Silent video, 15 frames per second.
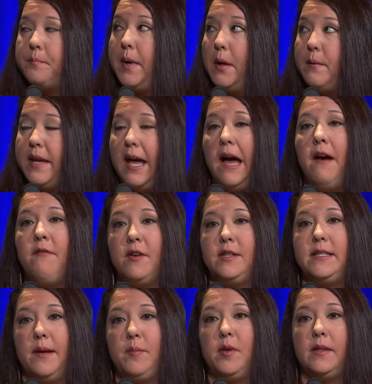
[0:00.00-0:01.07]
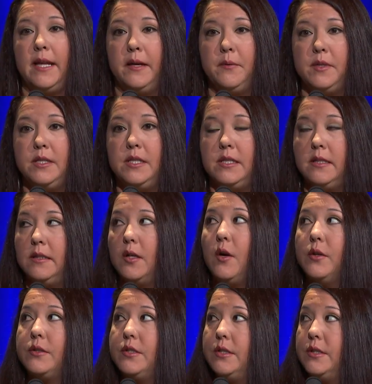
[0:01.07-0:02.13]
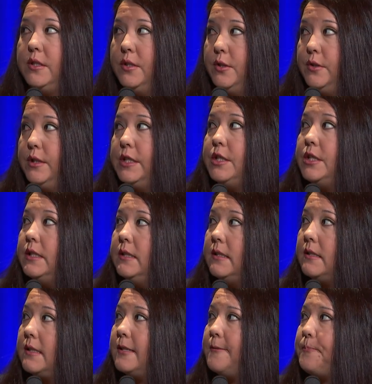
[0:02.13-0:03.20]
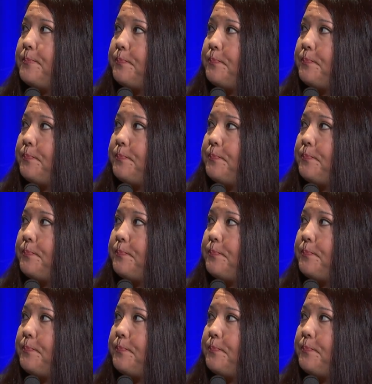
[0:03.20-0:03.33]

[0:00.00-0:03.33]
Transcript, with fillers: but we have our separate languages and cultures and traditions.